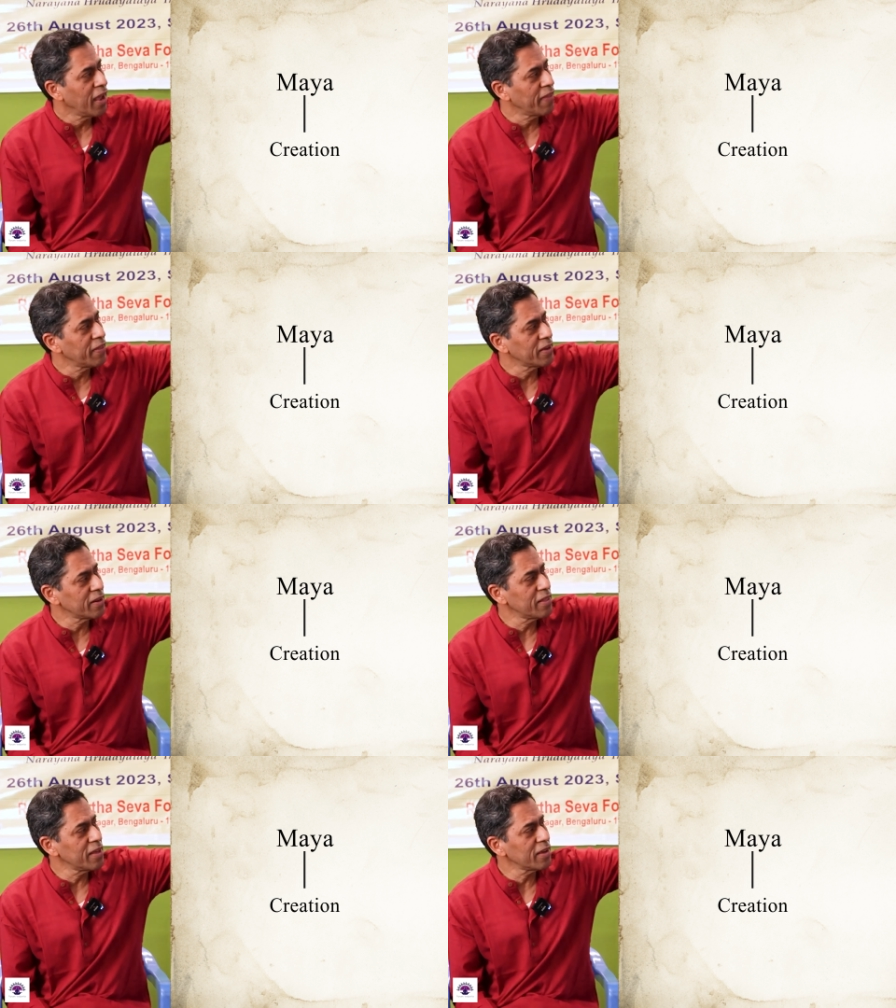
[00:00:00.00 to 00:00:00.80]
and the
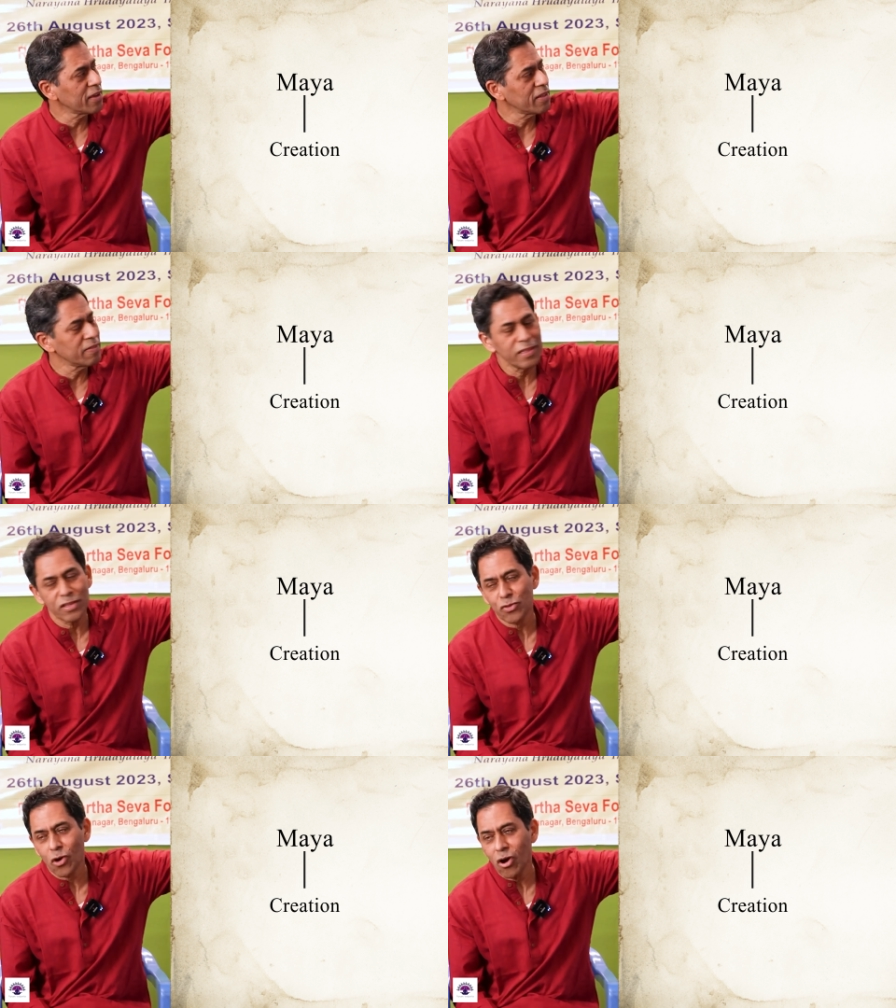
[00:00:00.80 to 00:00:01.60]
Hridaya Granthi
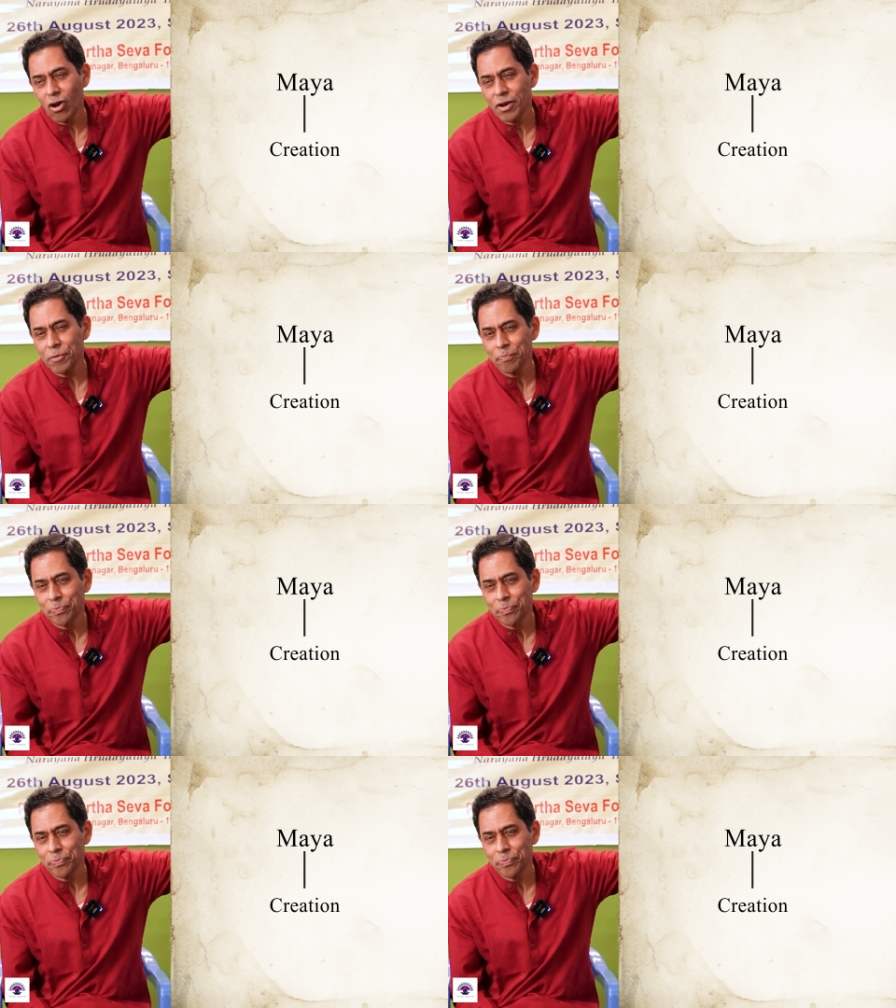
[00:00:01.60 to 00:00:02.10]
is called,